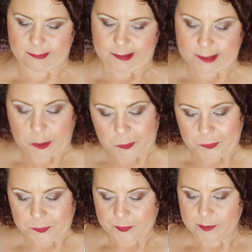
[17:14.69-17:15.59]
So
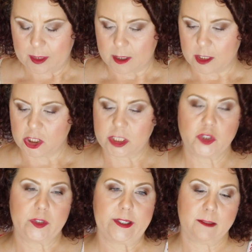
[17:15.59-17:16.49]
she
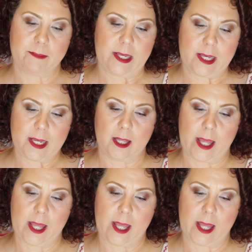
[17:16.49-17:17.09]
treated me